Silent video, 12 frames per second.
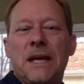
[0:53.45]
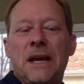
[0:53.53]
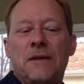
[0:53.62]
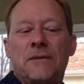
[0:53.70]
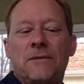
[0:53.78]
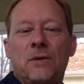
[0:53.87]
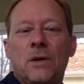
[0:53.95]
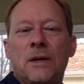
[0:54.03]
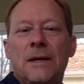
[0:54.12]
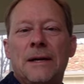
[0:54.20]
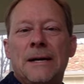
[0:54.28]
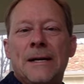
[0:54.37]
cared
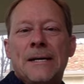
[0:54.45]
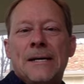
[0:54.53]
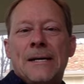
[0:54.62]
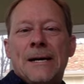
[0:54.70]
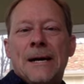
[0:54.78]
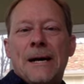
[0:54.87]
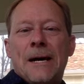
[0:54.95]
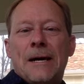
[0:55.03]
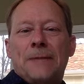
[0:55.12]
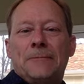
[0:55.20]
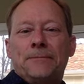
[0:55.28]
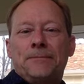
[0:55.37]
for.
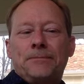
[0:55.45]
Um,